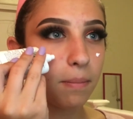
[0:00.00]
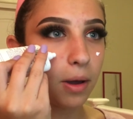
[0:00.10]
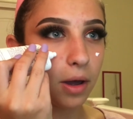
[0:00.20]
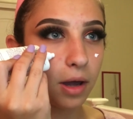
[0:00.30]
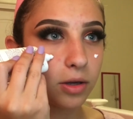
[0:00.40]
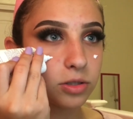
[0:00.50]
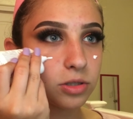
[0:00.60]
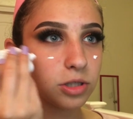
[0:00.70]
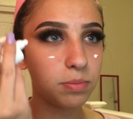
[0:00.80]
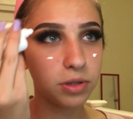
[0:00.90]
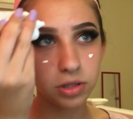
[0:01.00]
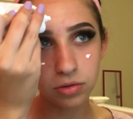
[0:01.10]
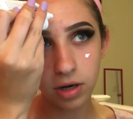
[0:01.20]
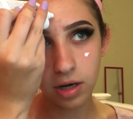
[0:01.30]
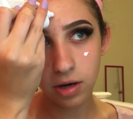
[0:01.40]
But I also just put this
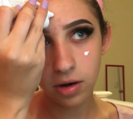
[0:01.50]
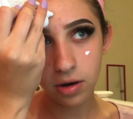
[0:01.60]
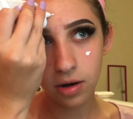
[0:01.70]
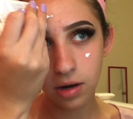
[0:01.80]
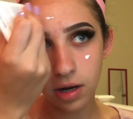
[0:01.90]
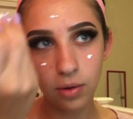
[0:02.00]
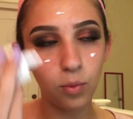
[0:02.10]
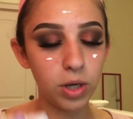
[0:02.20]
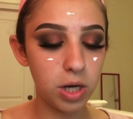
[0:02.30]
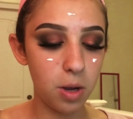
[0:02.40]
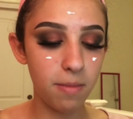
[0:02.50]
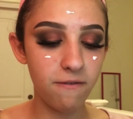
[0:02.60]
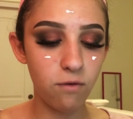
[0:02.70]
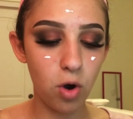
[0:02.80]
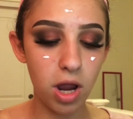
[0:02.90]
right here and one on my
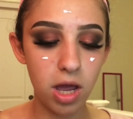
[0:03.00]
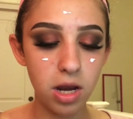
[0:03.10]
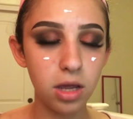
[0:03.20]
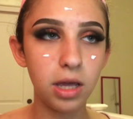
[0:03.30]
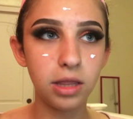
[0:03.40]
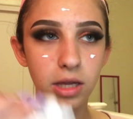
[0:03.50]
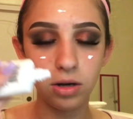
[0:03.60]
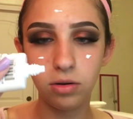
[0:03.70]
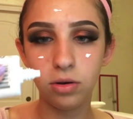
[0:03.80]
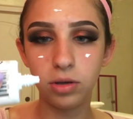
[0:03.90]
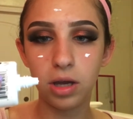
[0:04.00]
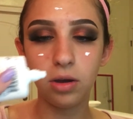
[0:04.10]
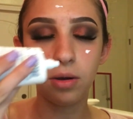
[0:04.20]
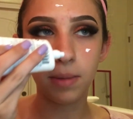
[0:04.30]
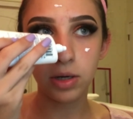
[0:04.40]
forehead. And then, oh yeah,
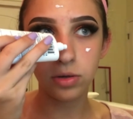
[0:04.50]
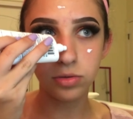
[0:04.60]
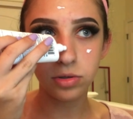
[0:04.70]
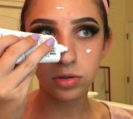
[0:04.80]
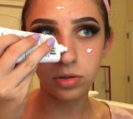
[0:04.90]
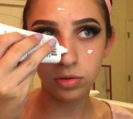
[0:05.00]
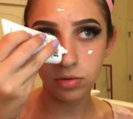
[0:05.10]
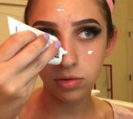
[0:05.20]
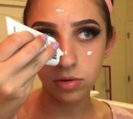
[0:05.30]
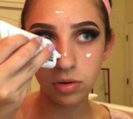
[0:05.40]
on my nose too.